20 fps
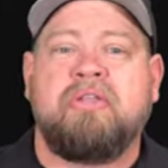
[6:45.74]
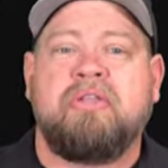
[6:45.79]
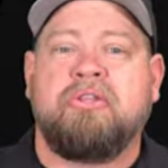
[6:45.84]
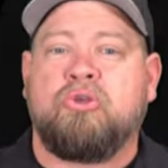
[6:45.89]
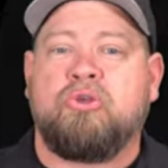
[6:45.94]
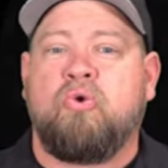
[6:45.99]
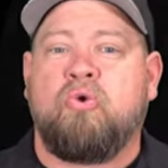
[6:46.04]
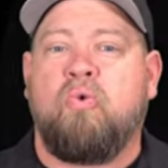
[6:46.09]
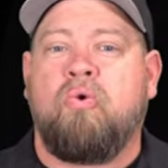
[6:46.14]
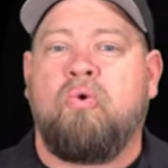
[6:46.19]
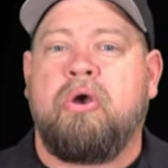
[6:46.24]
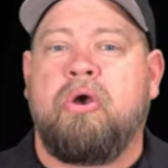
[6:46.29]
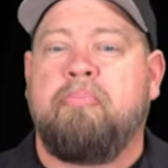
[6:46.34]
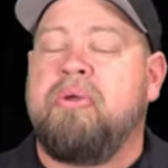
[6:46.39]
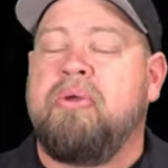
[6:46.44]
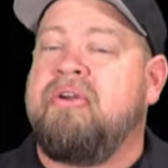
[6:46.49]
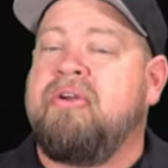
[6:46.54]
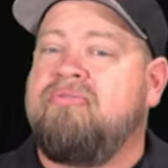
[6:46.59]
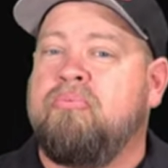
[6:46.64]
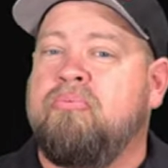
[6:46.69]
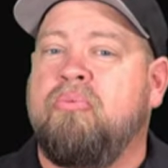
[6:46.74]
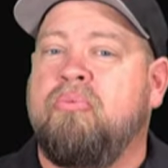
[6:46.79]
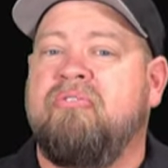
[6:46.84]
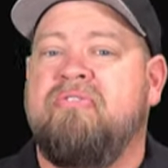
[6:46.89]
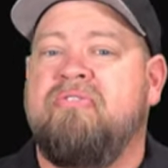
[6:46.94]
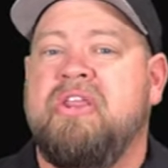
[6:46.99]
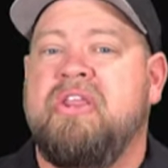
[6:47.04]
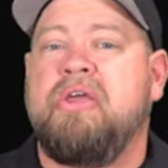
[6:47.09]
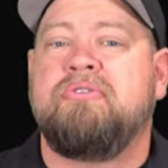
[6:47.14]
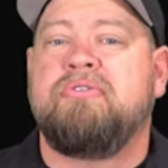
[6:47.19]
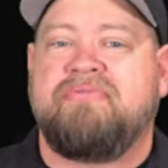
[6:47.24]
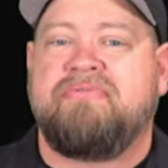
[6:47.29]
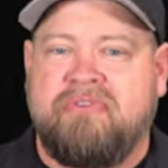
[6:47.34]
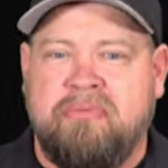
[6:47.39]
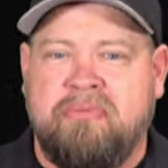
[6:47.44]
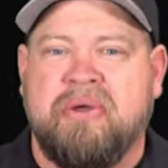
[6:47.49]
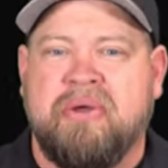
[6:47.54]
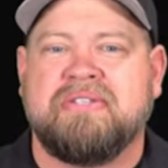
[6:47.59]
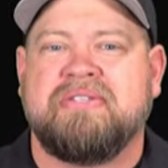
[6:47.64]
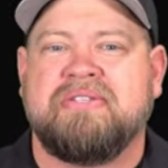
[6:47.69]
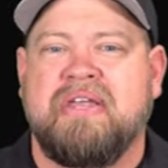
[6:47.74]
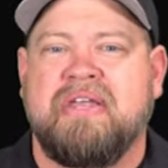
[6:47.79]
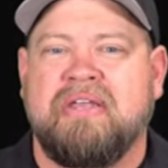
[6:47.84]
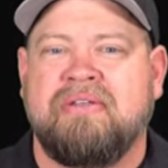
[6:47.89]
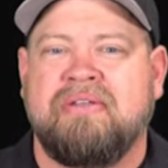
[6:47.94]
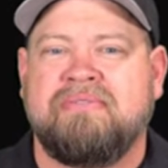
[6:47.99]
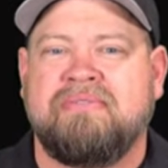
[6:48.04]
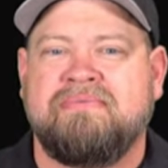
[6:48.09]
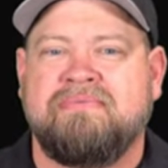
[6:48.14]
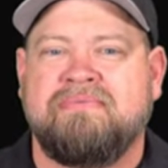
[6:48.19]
and click the corner up here for more videos for your Mustang.